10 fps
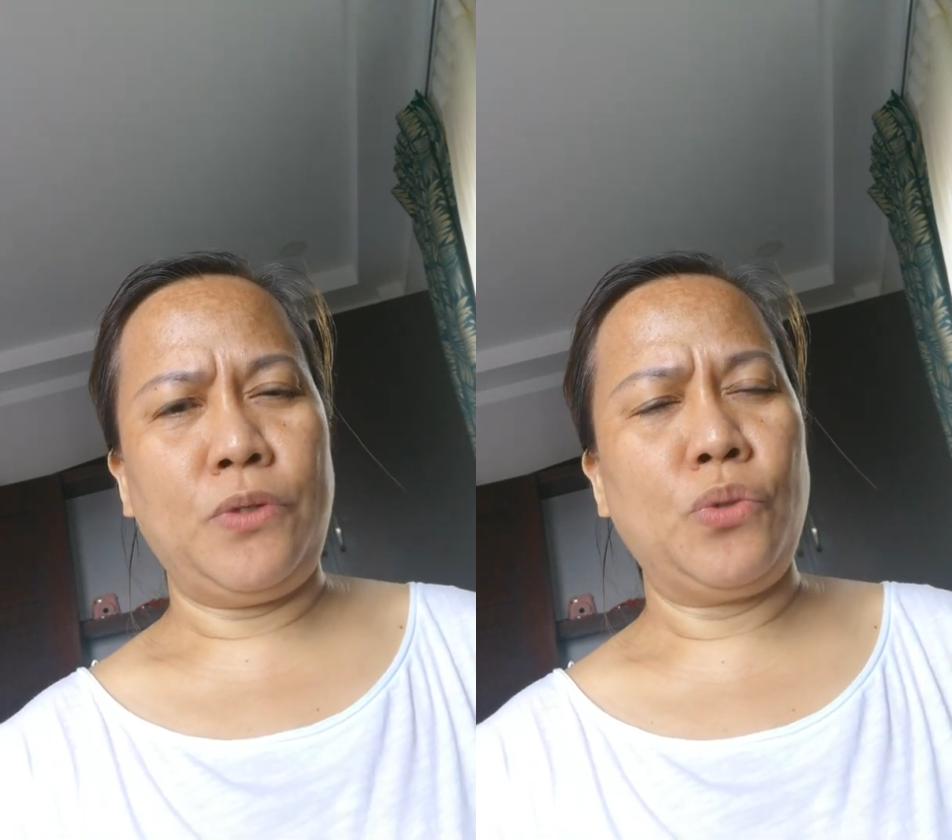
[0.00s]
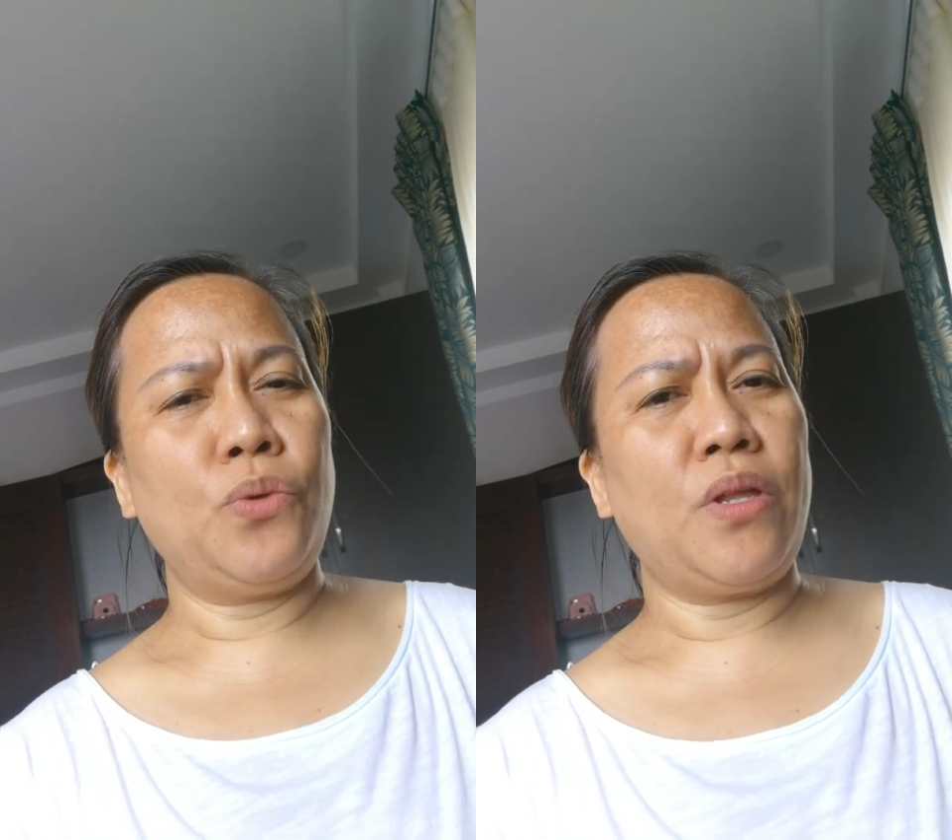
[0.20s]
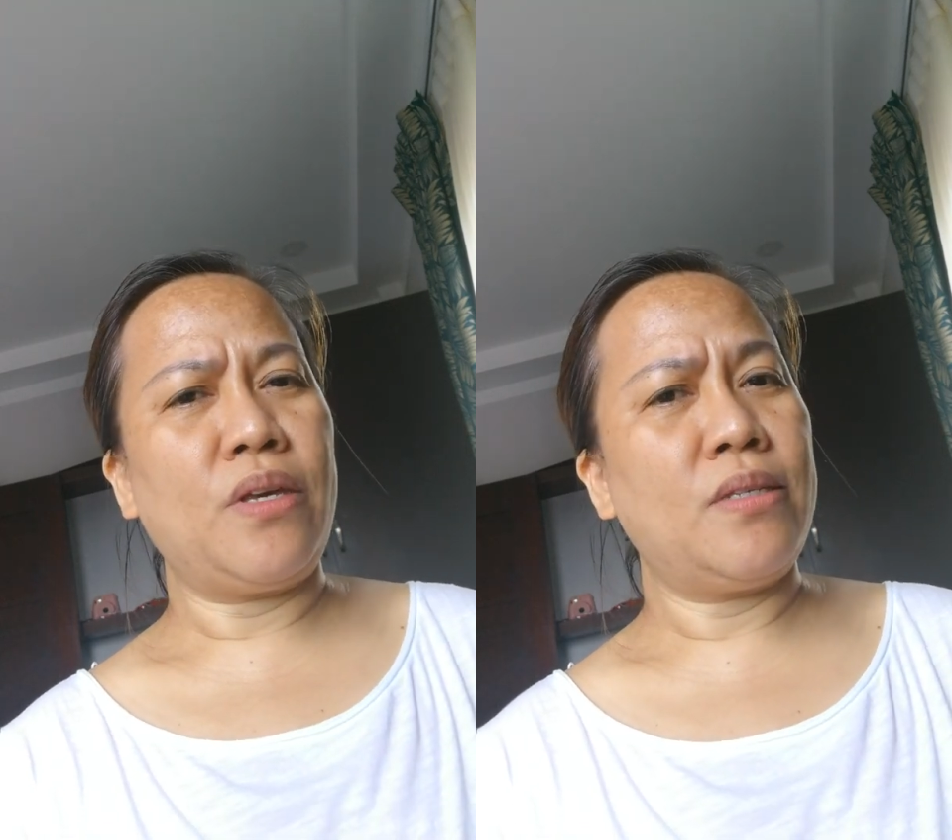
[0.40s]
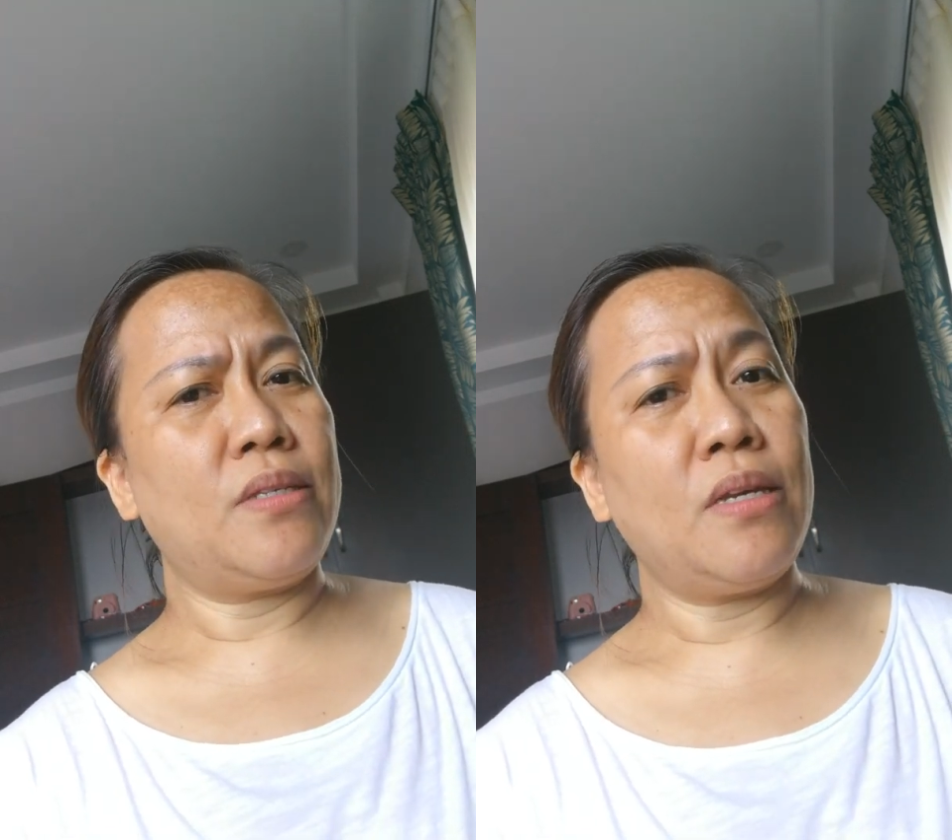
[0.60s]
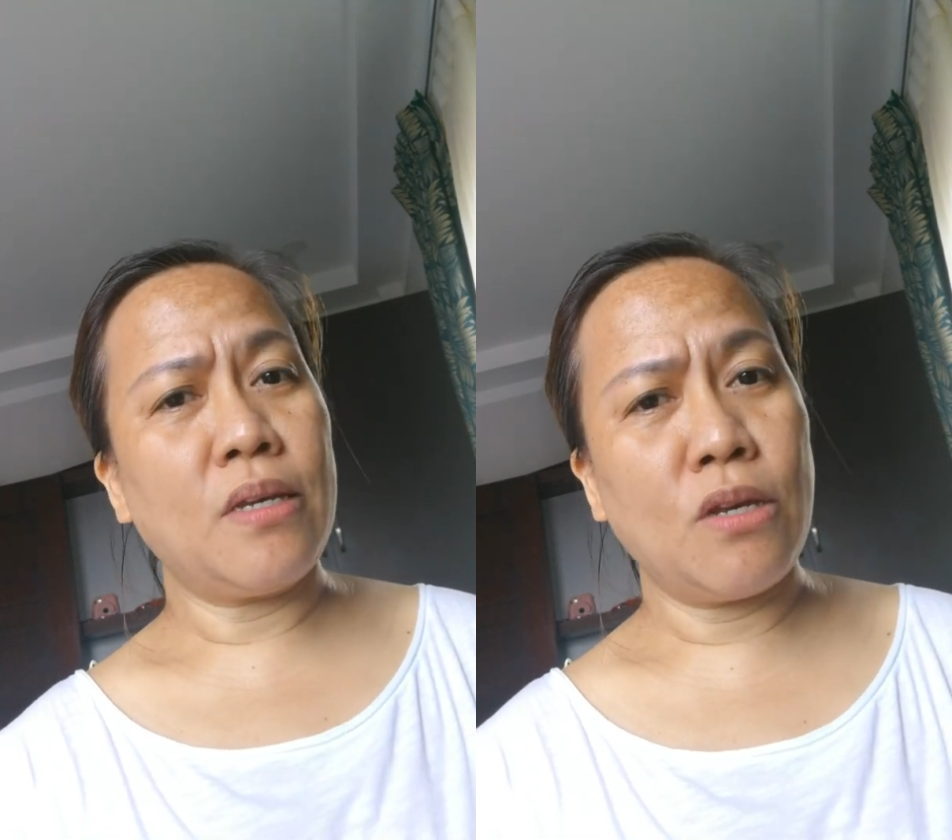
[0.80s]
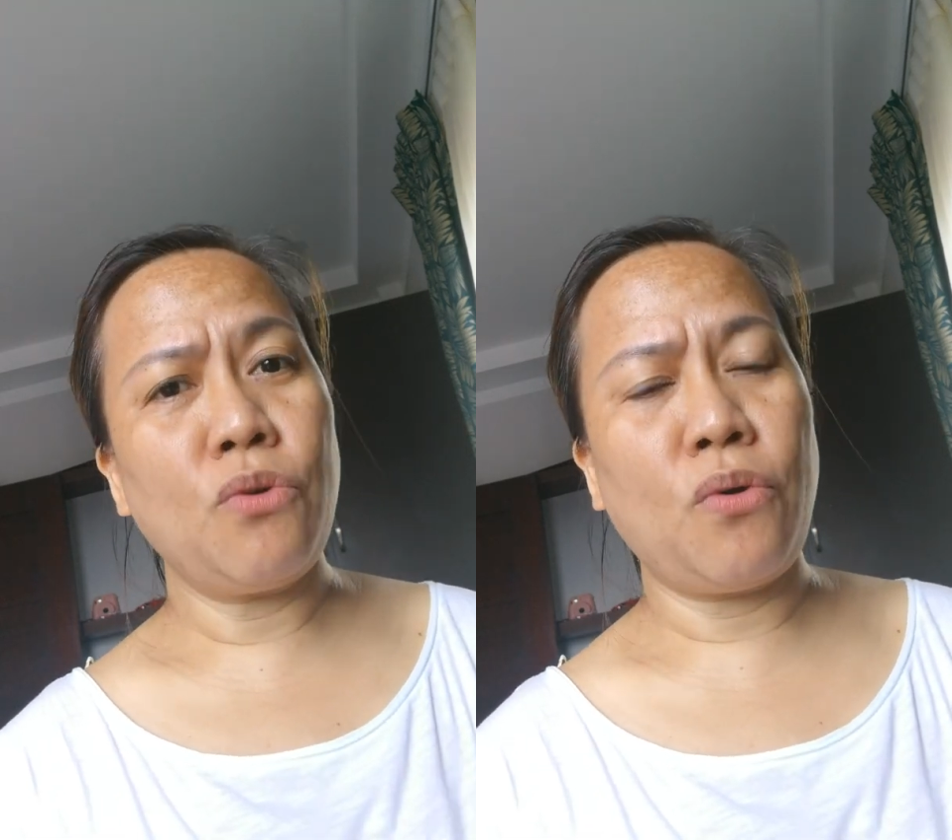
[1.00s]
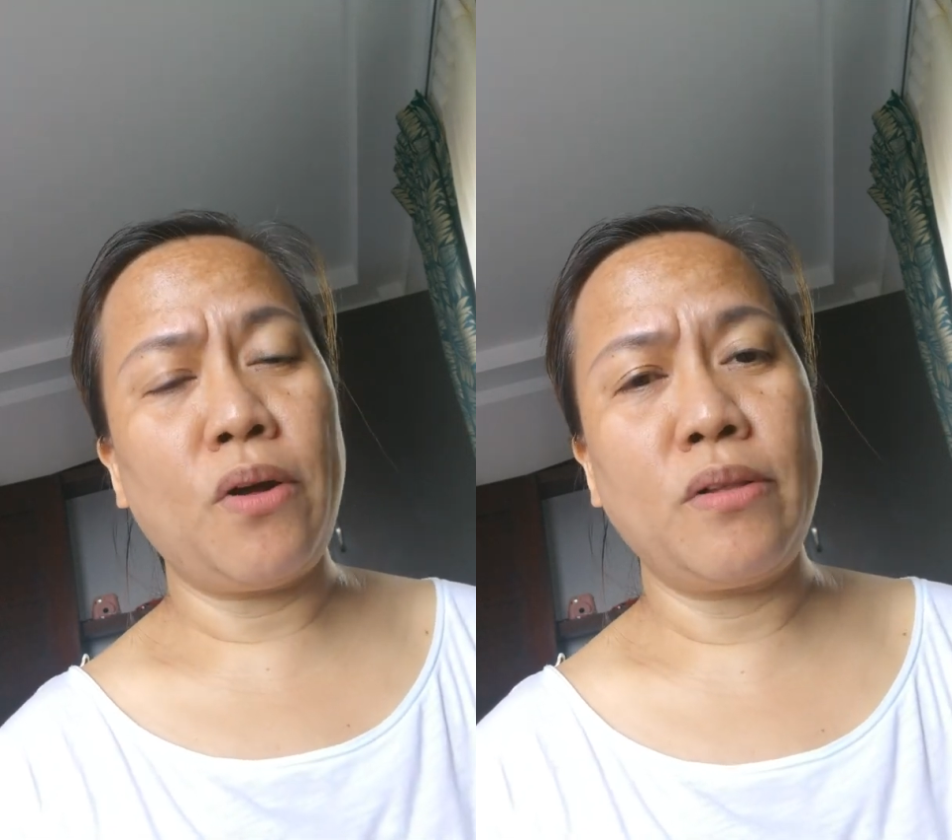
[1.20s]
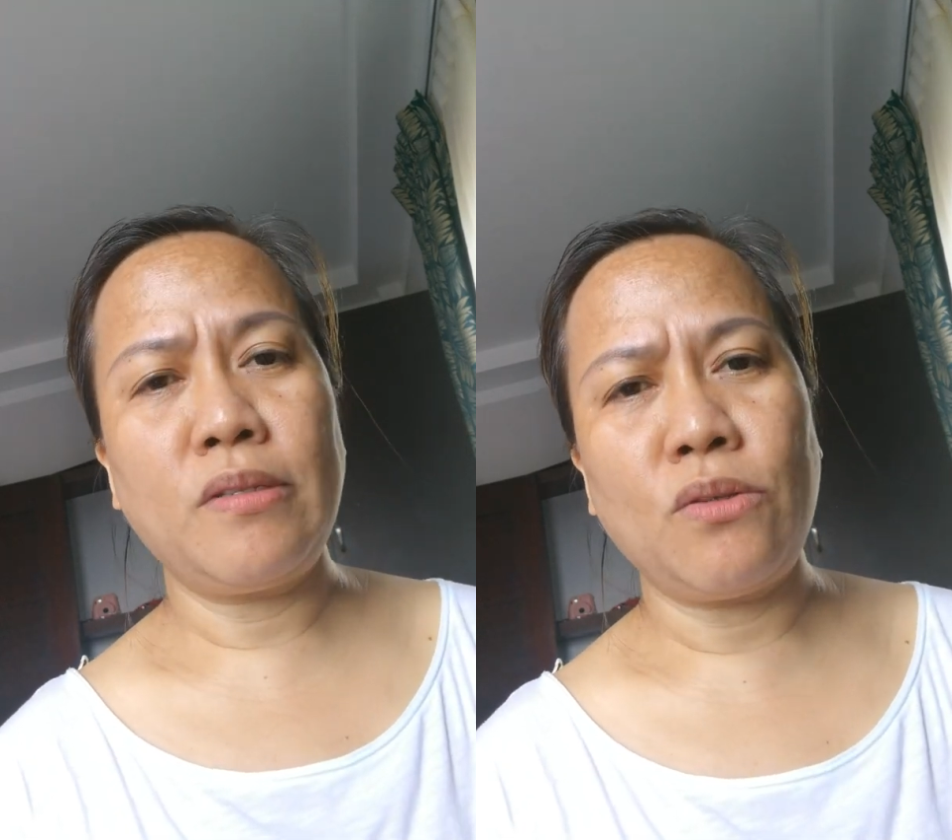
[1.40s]
do the ECQ
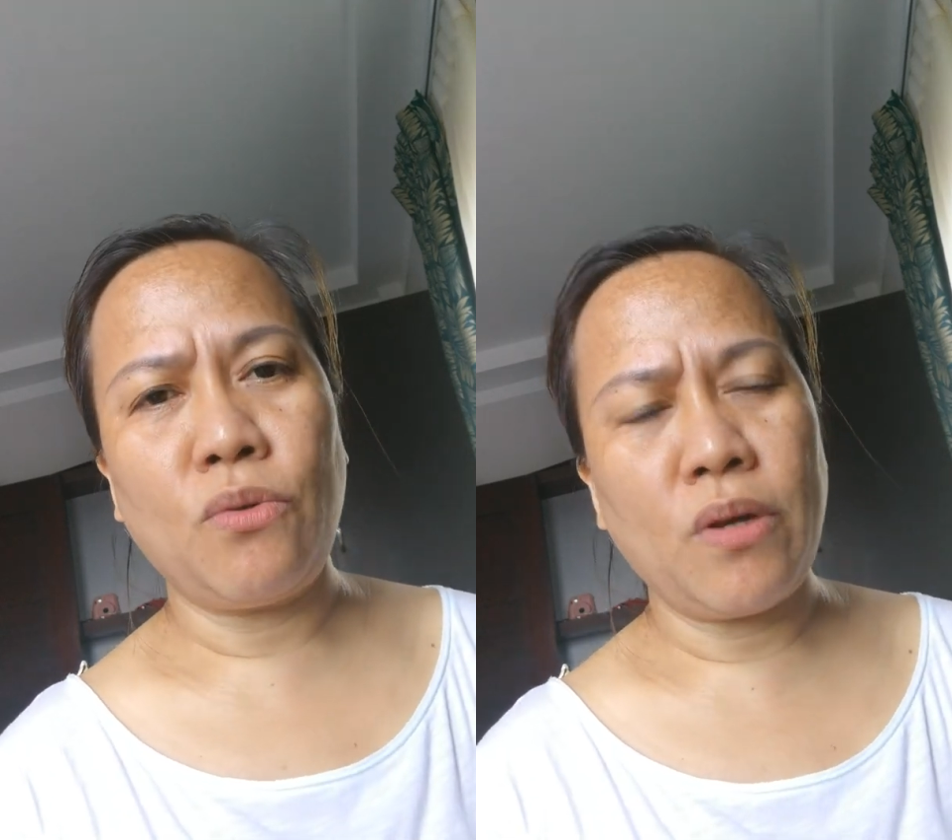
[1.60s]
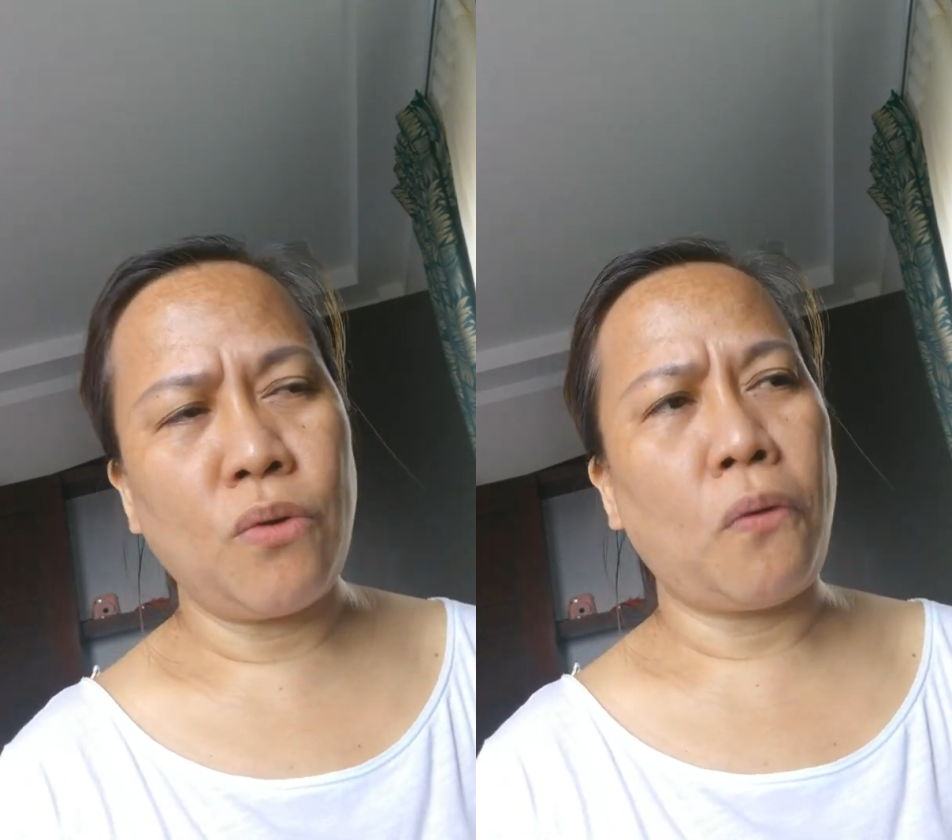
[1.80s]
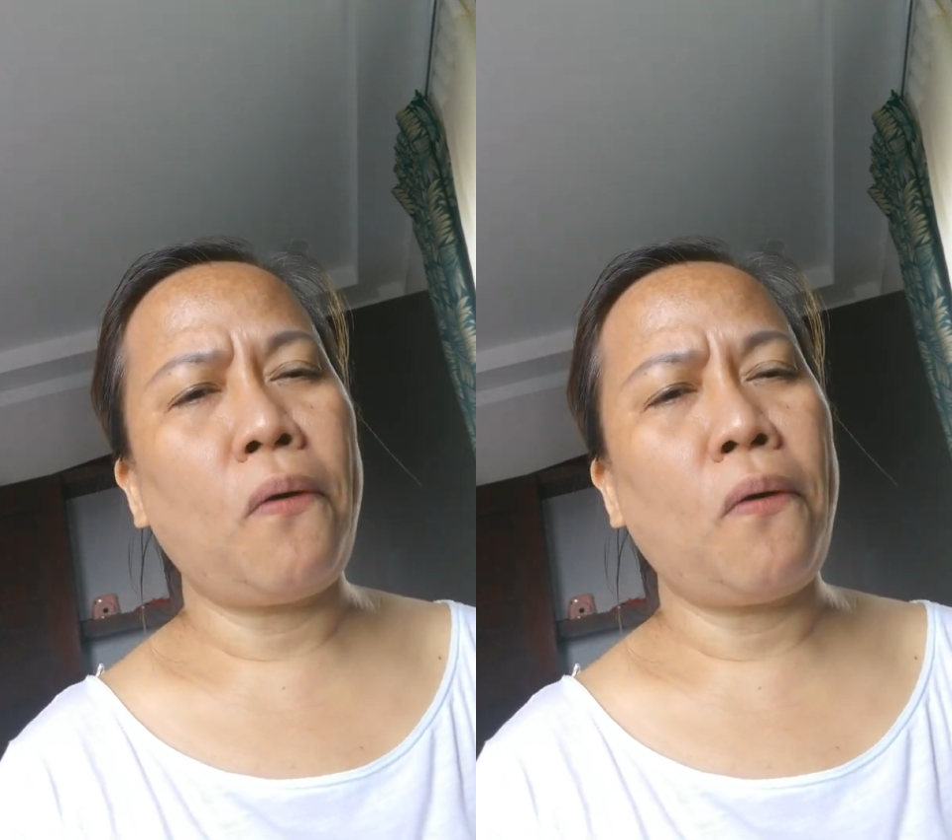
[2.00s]
also in